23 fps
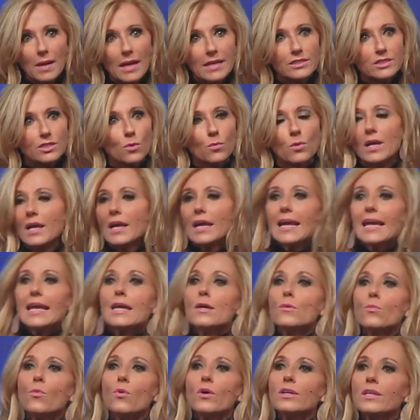And so he
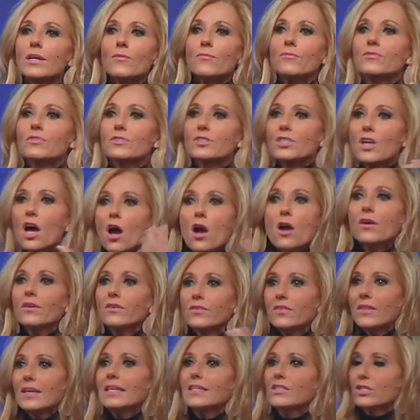would have sung
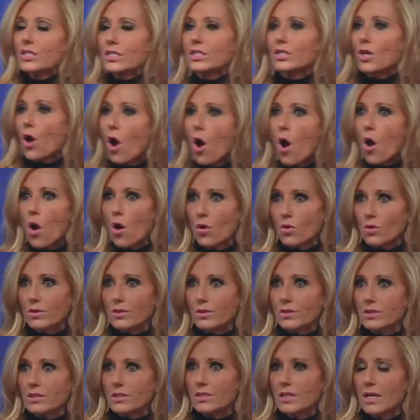these
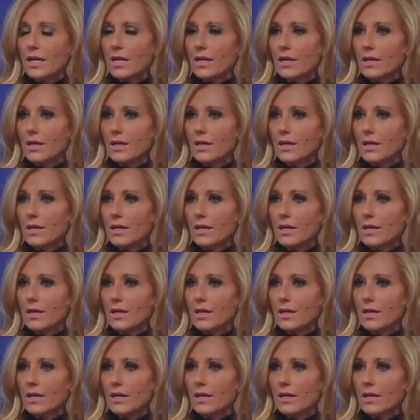songs.